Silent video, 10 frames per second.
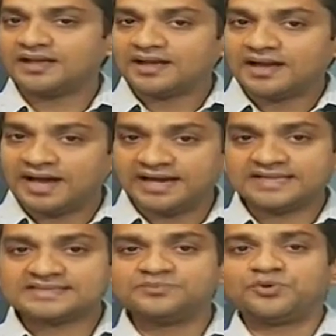And
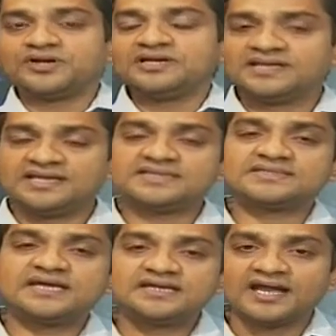next important thing is
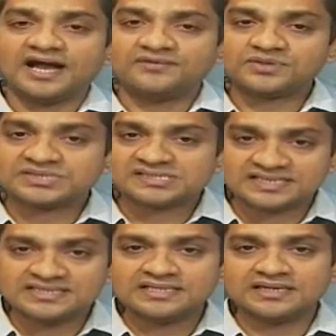that I was
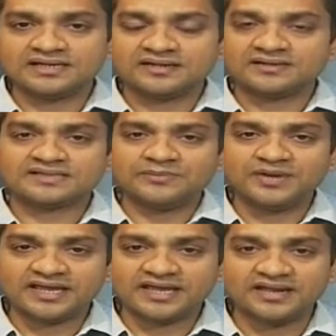stressing it time
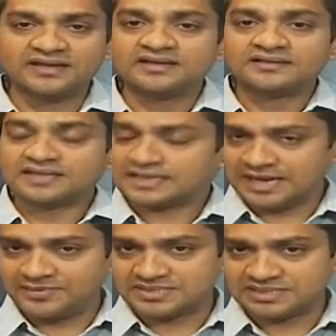and again, the
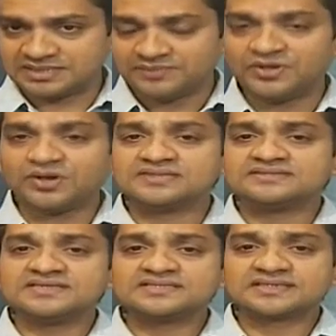climate change, because
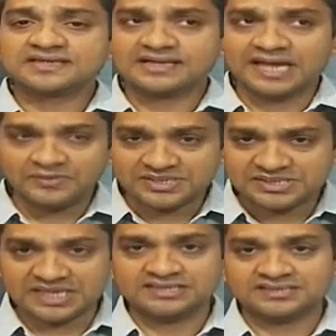this climate
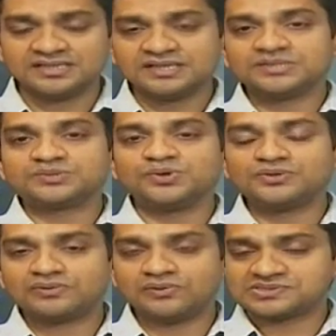change is going
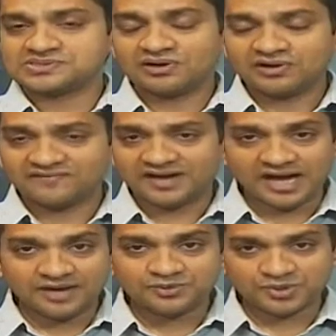to cause a lot of
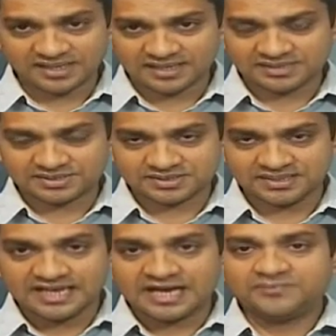harm to agriculture,
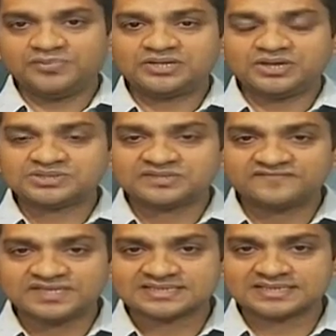and because
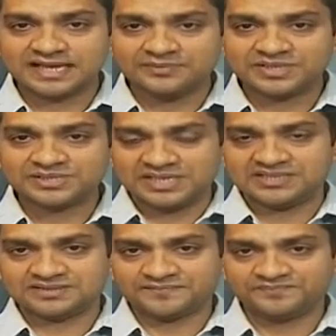of this climate
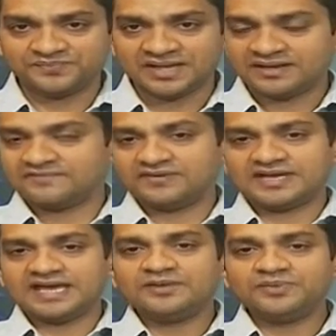change
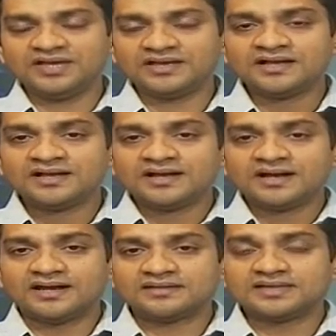can be
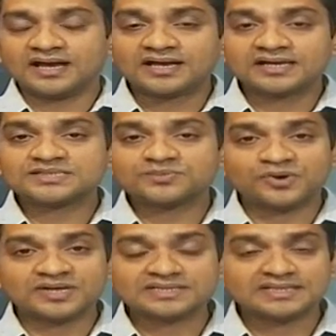the agriculture
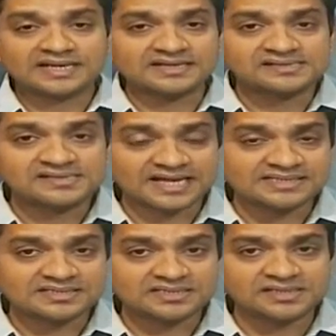production can drastically